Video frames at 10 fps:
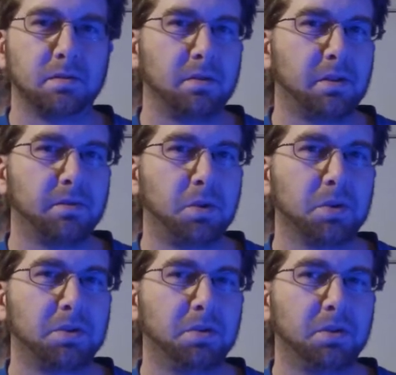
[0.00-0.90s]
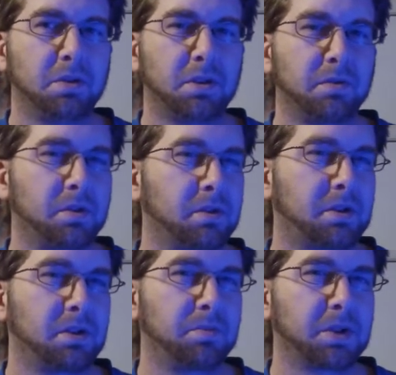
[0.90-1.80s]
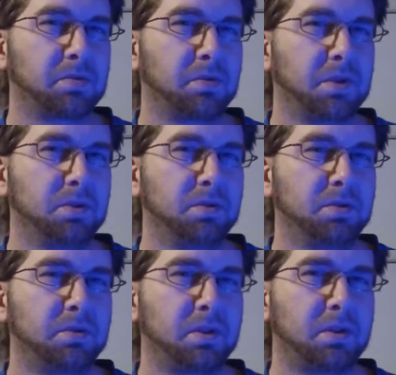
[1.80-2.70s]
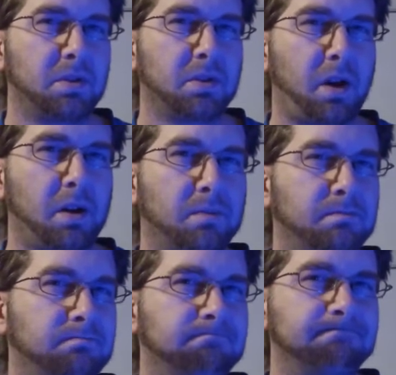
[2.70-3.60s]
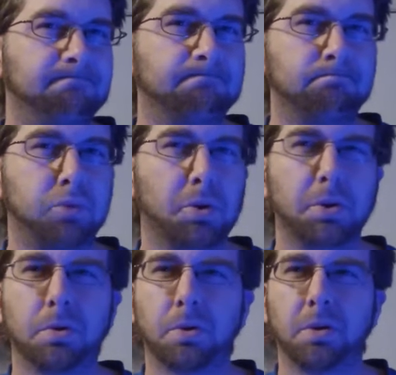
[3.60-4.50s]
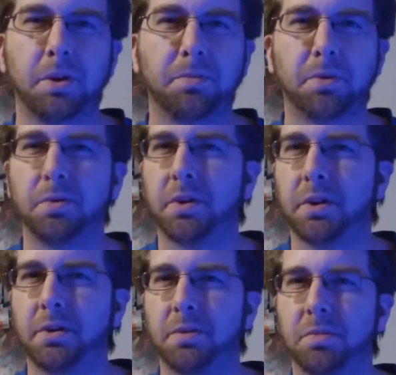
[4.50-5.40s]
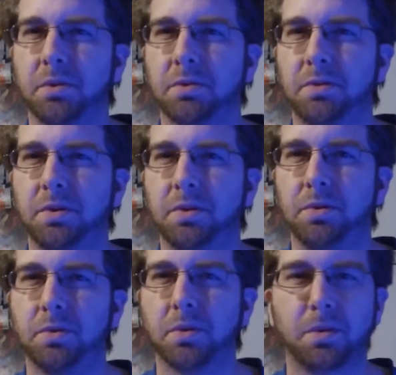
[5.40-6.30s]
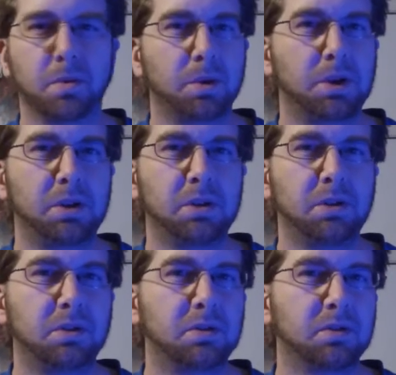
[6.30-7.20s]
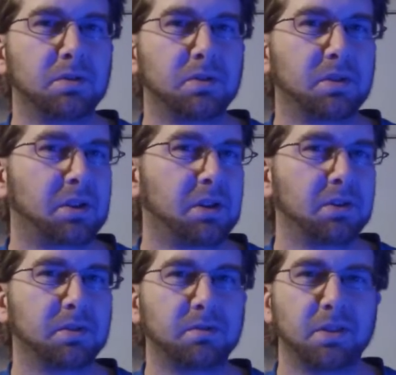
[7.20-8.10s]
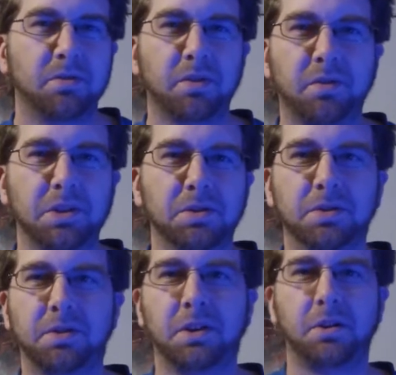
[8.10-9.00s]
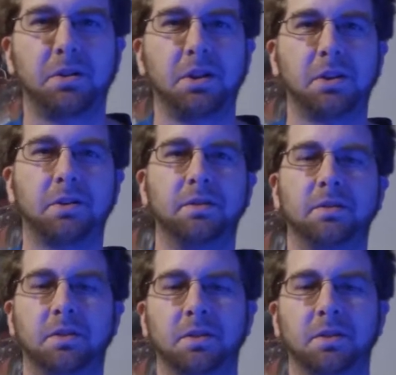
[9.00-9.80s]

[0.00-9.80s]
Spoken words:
Looking forward to it. I've heard kind of mixed reviews. I've pre-ordered up through I think number 2 or 3 just to kind of give it a feel and see how I like it.